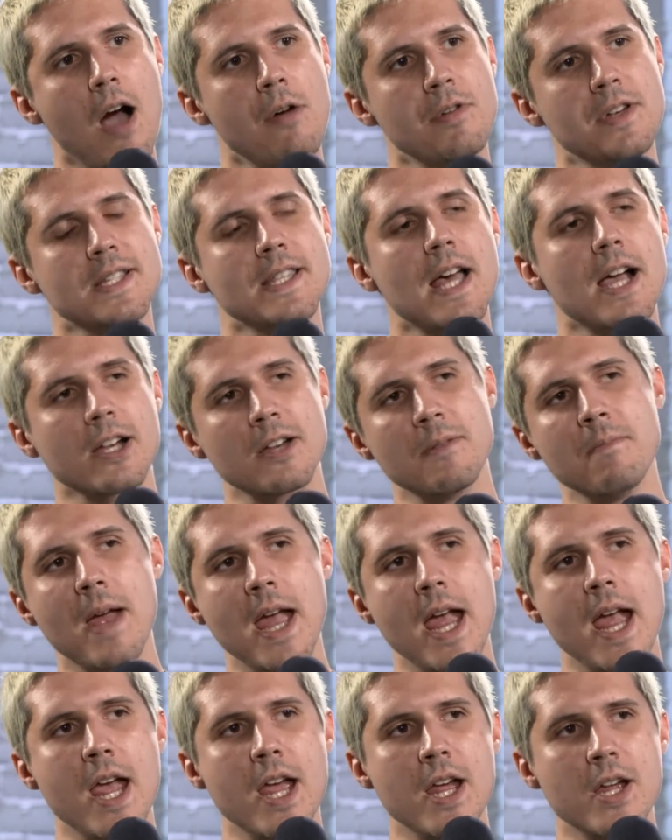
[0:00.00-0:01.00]
How does that
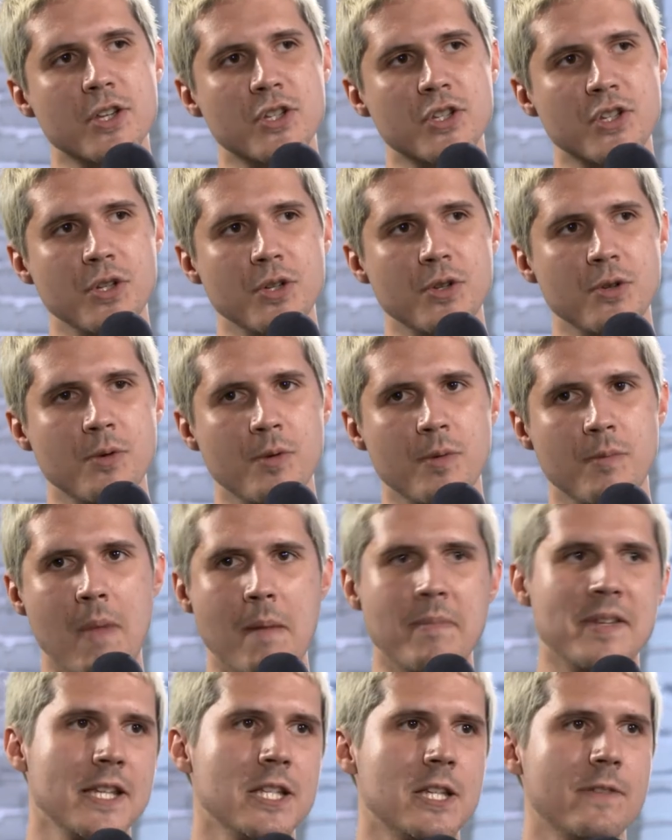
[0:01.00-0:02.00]
compare to
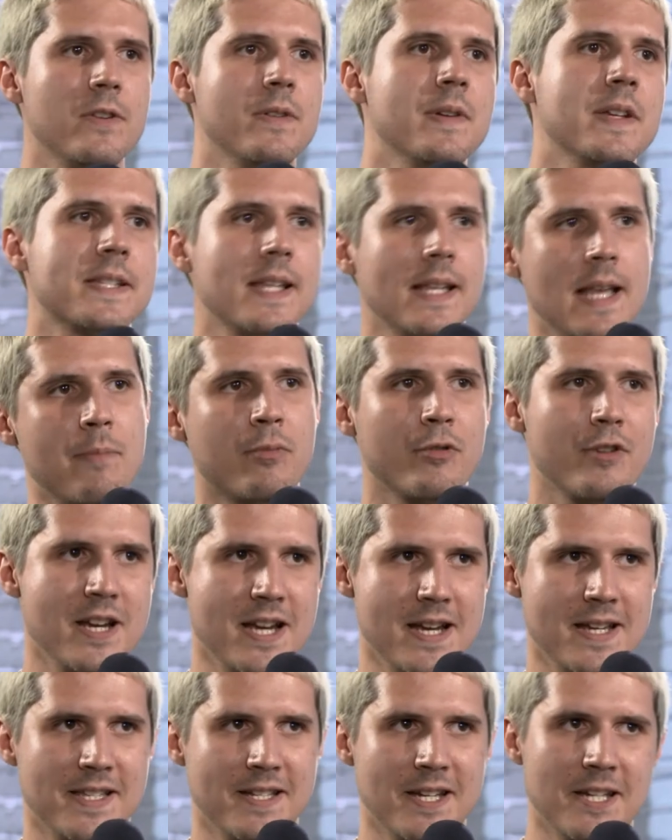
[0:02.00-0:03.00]
maybe interviewing
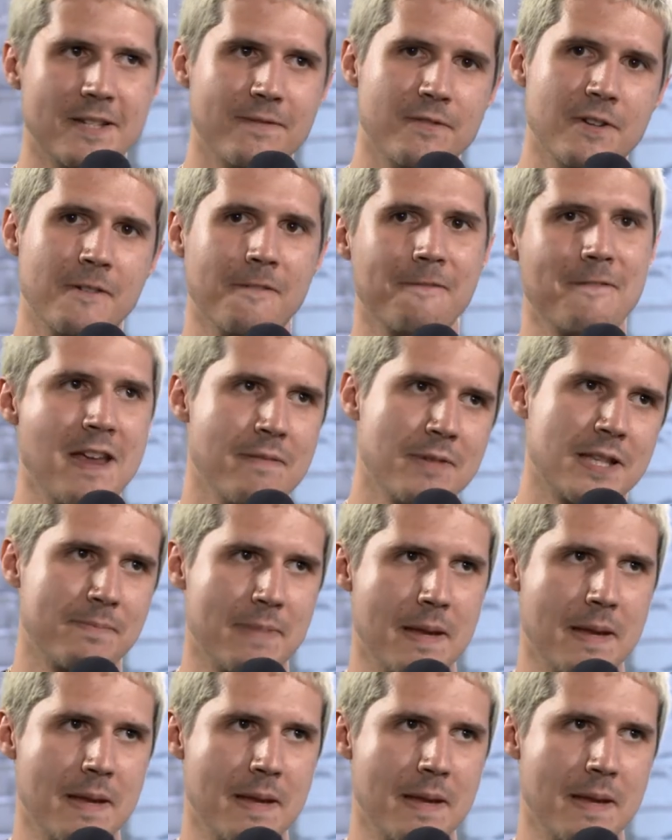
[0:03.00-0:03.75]
celebrities and interviewing famous